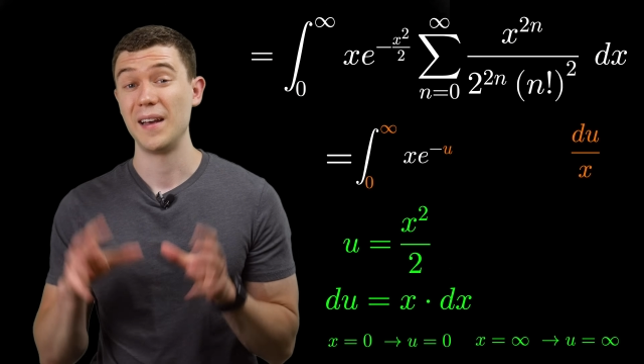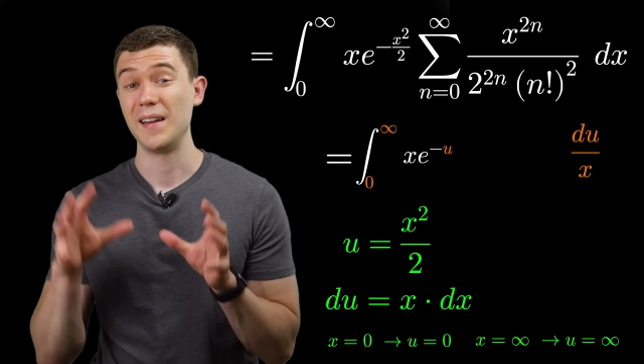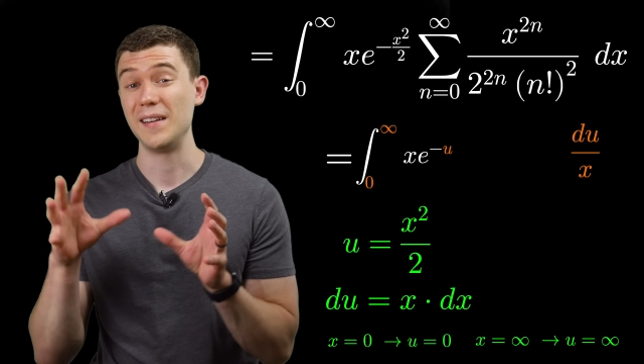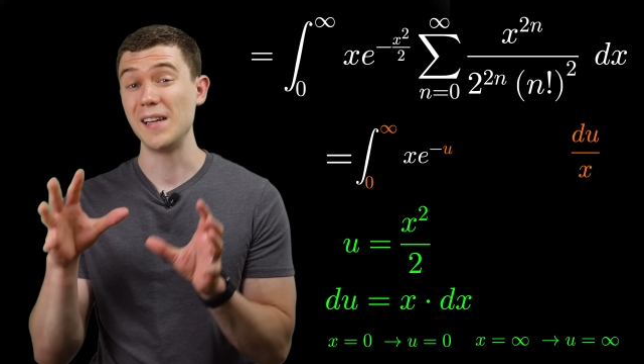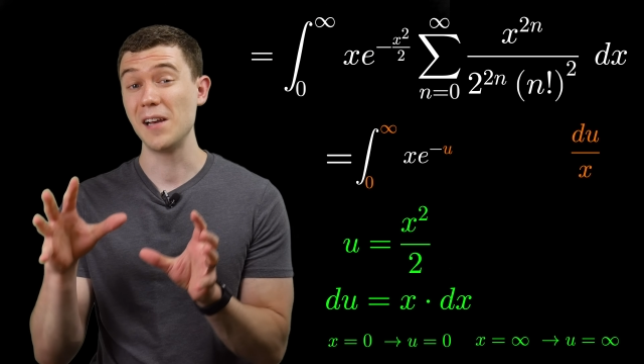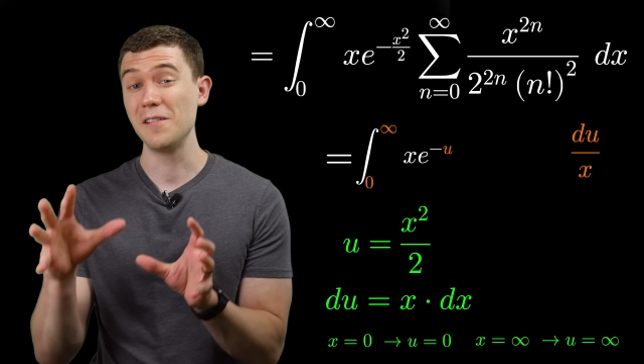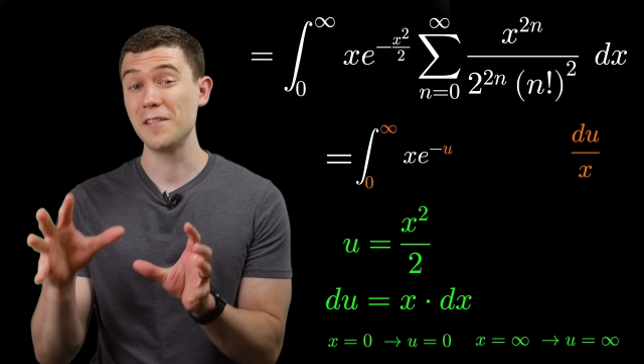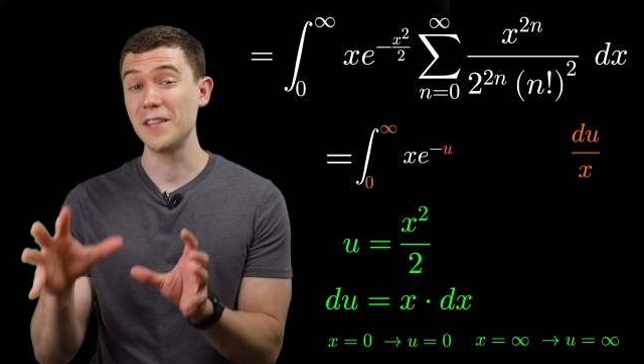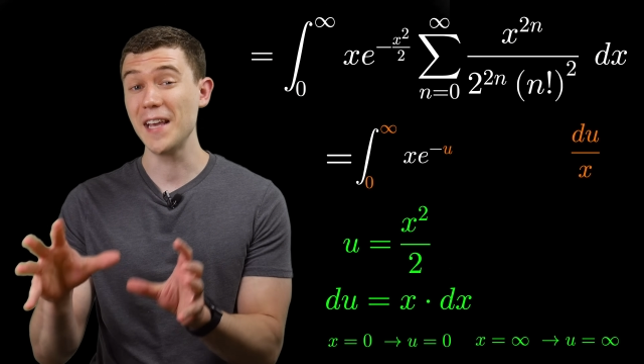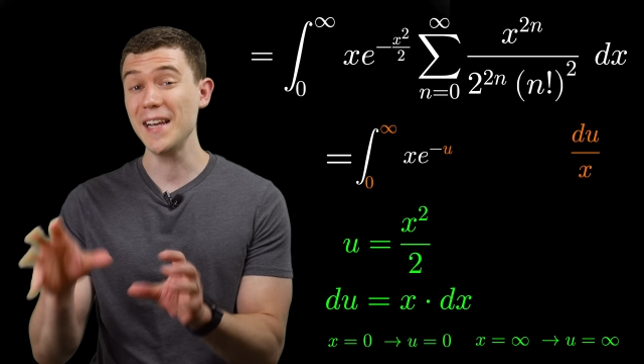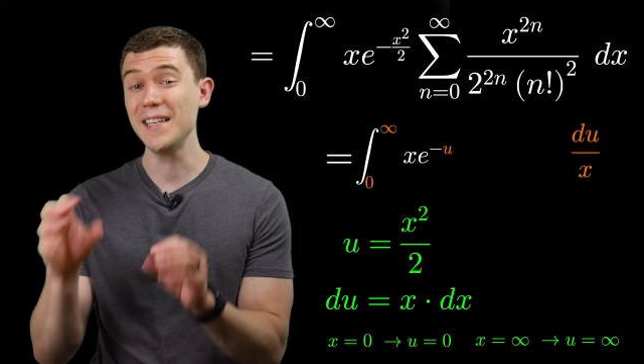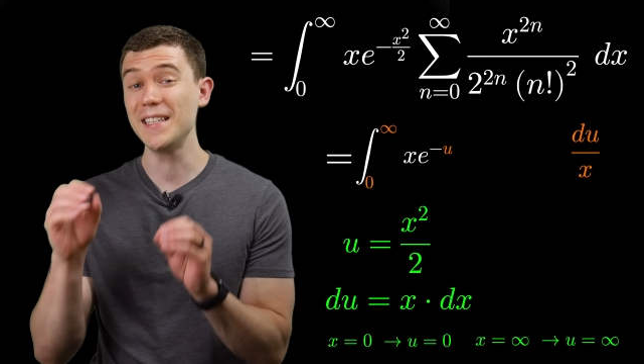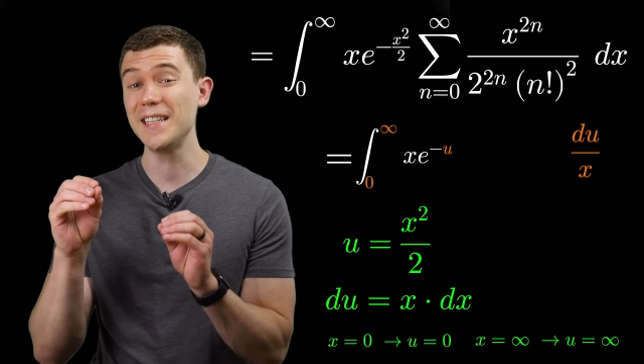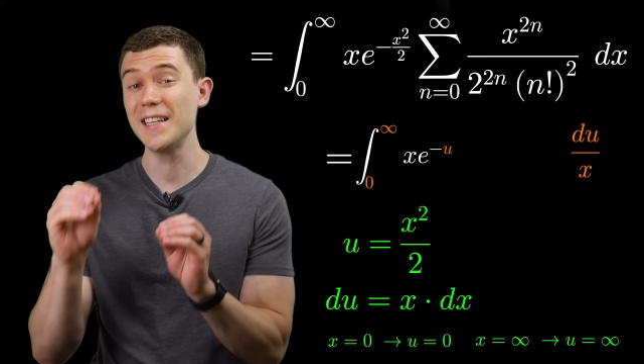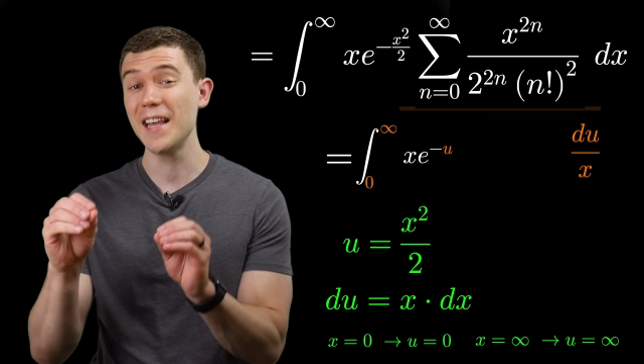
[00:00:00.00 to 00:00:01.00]
Now,
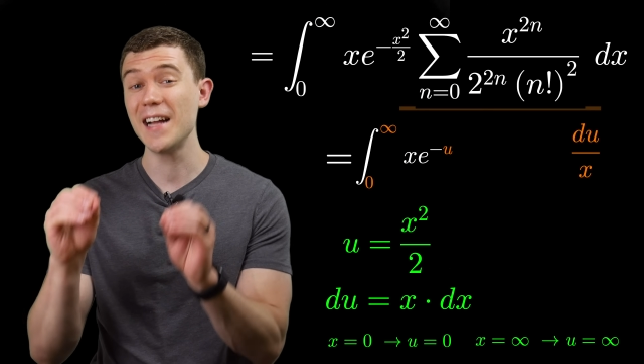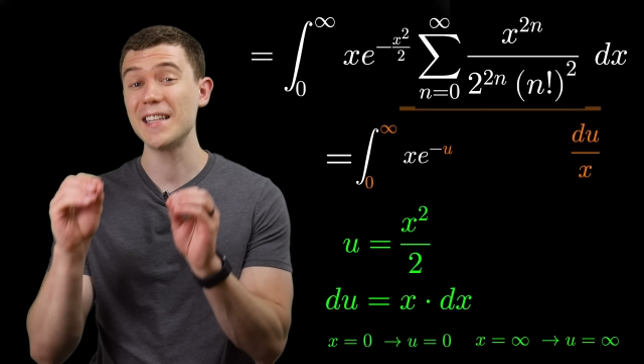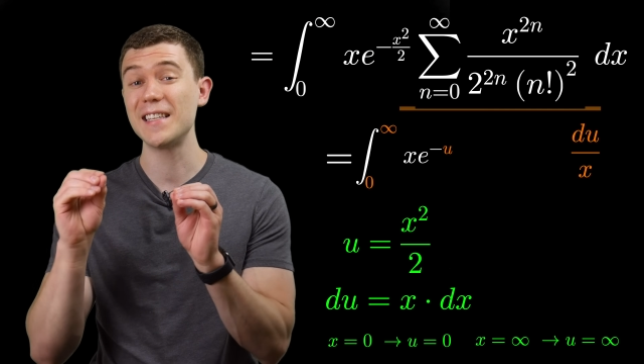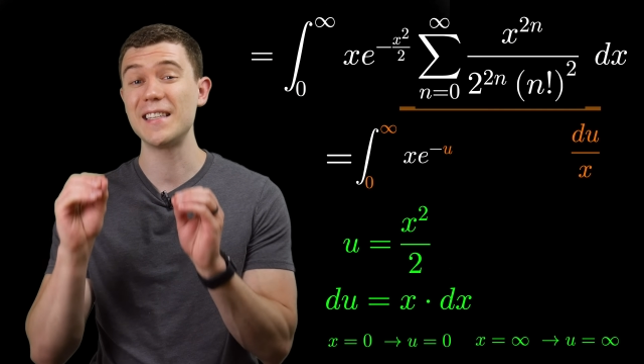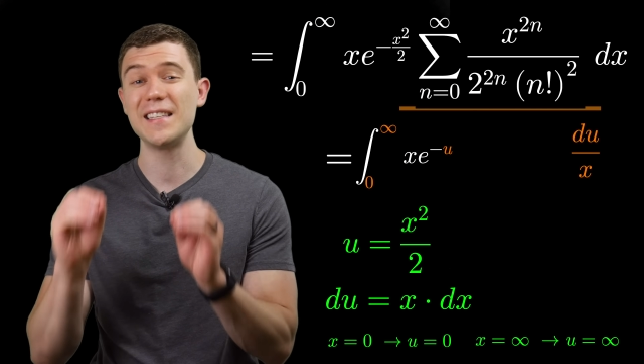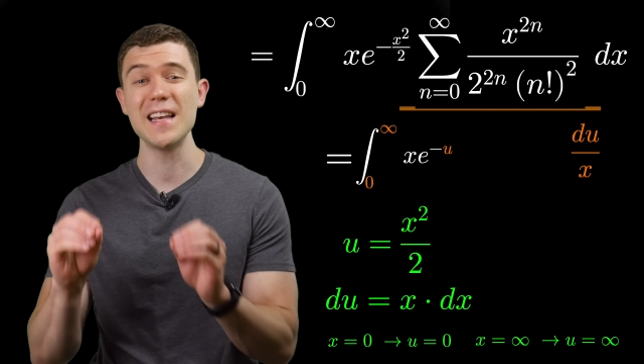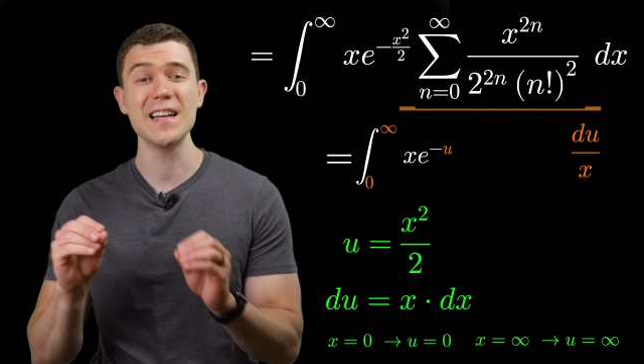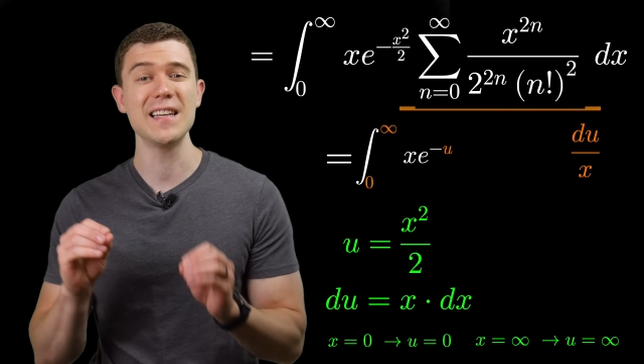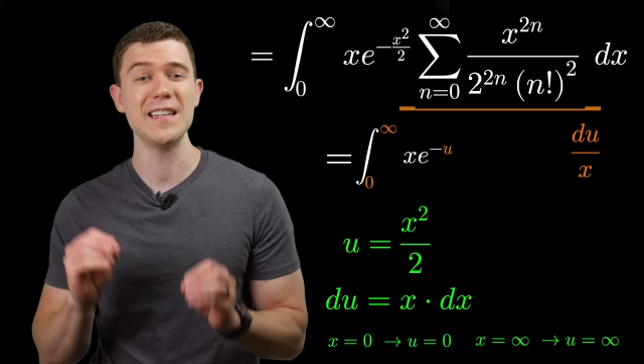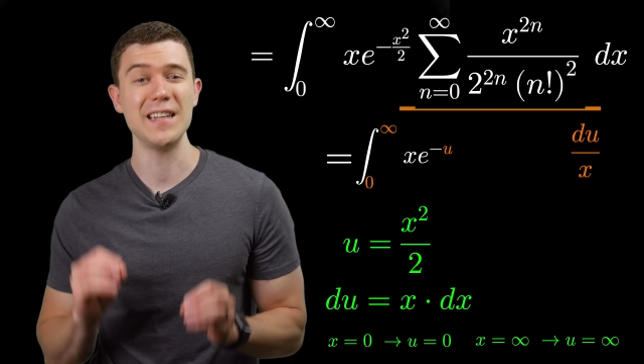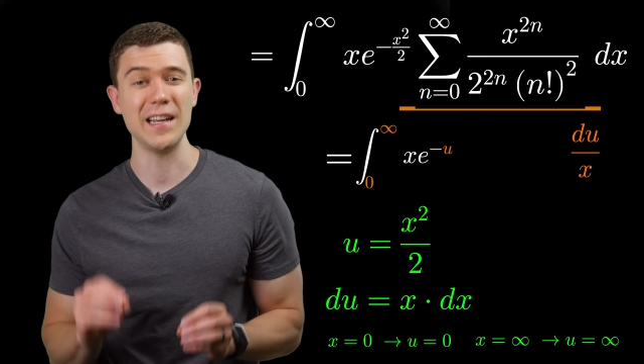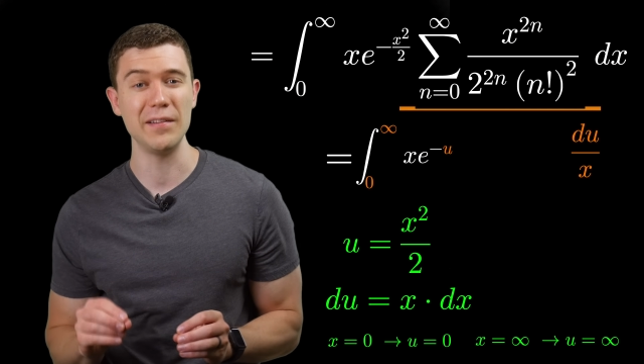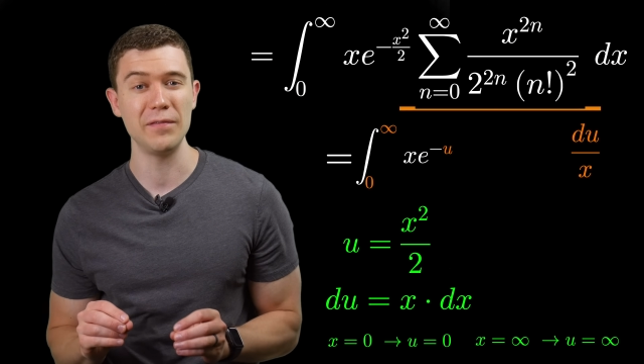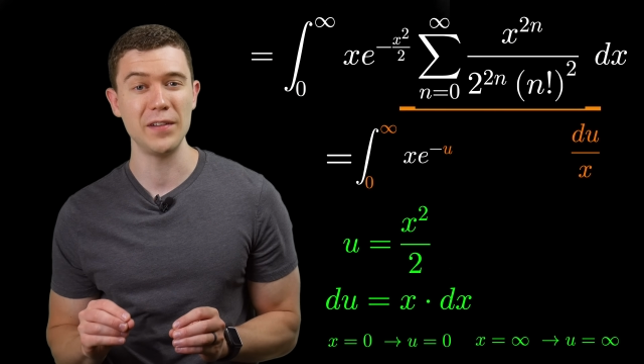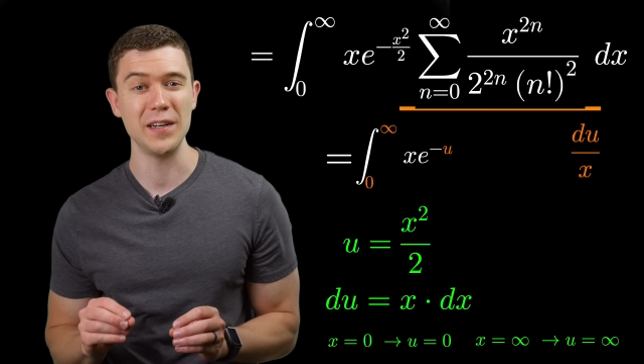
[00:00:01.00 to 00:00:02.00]
thanks to that second
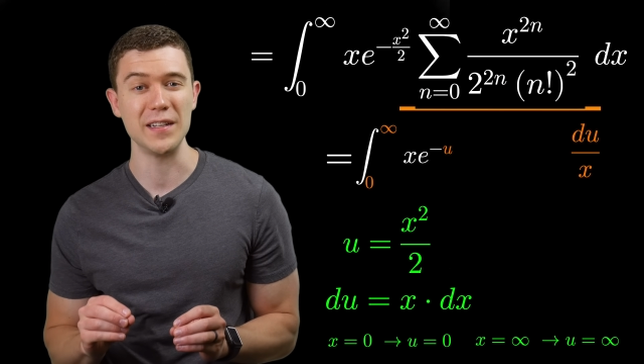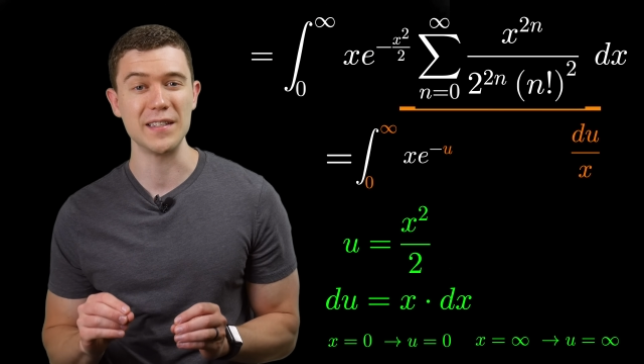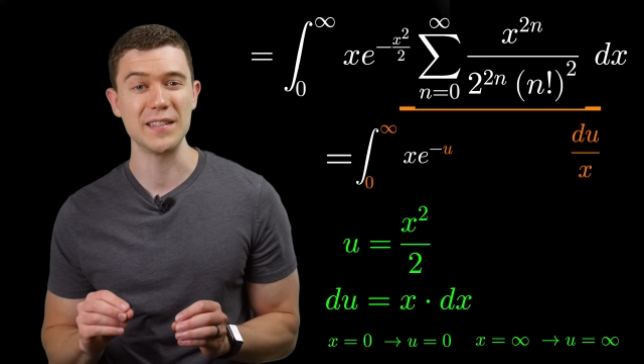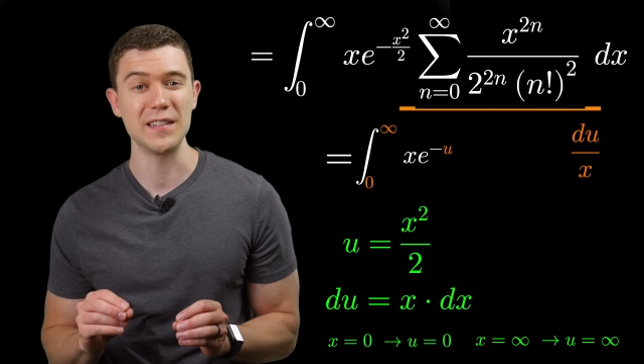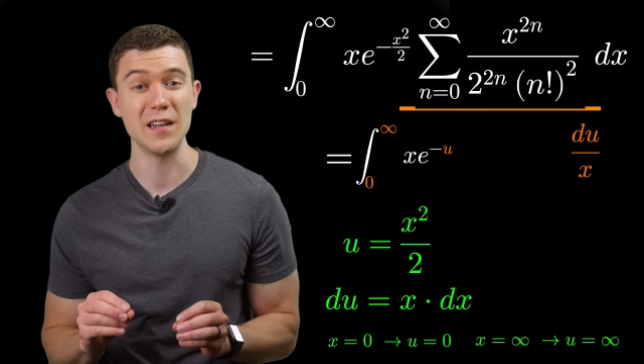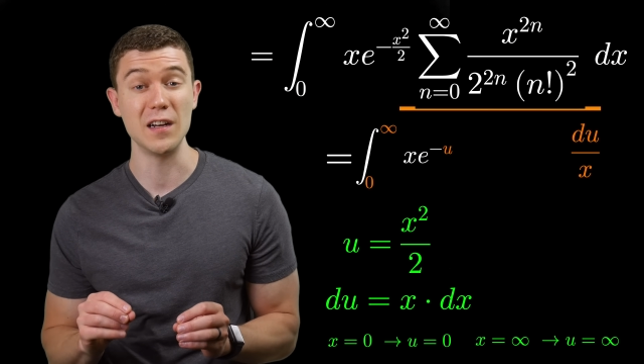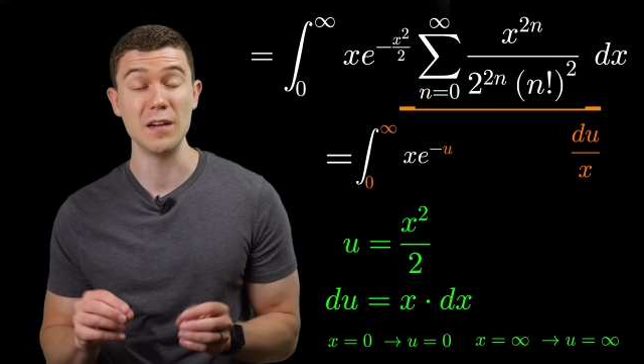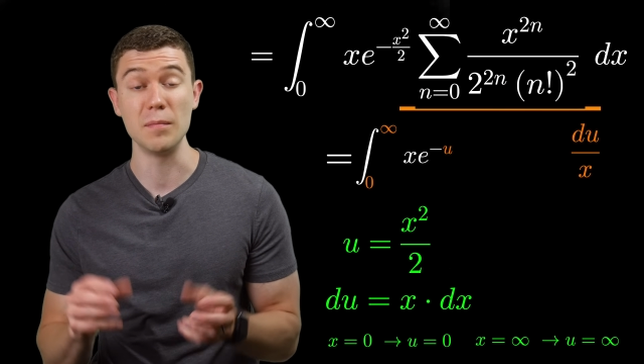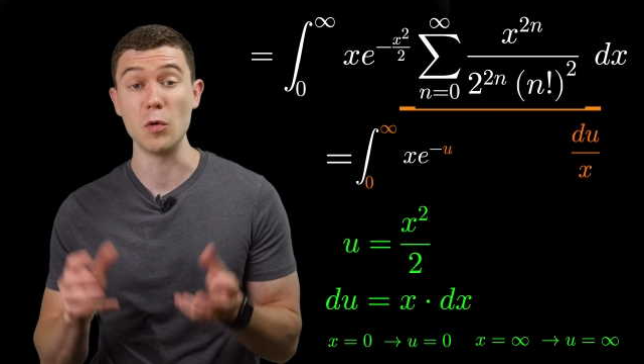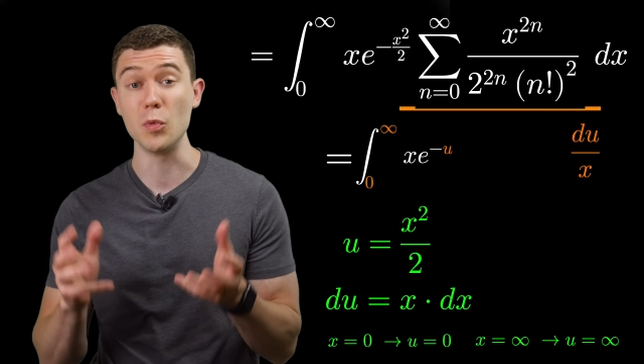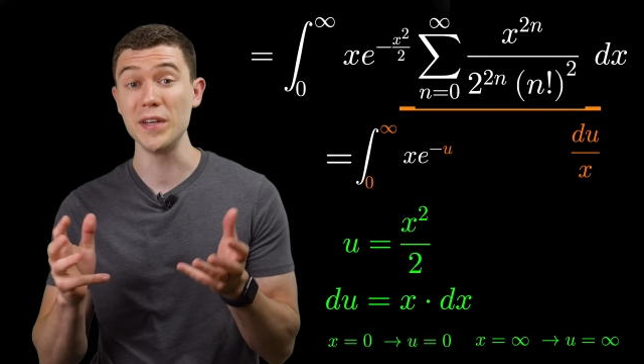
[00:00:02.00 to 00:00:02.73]
infinite sum,